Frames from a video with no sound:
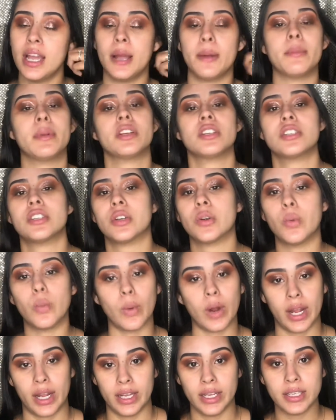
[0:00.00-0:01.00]
I'm not sure
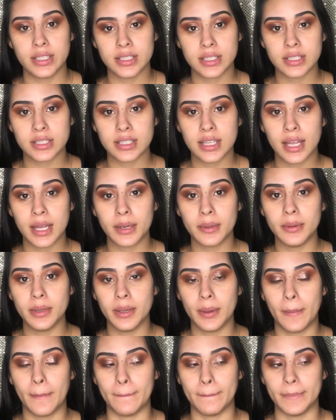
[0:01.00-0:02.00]
why it does that,
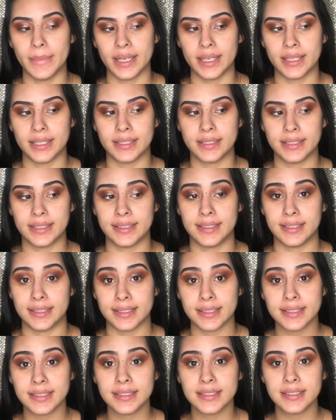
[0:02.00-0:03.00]
but it
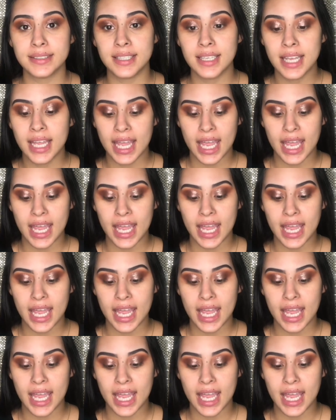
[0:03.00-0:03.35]
does.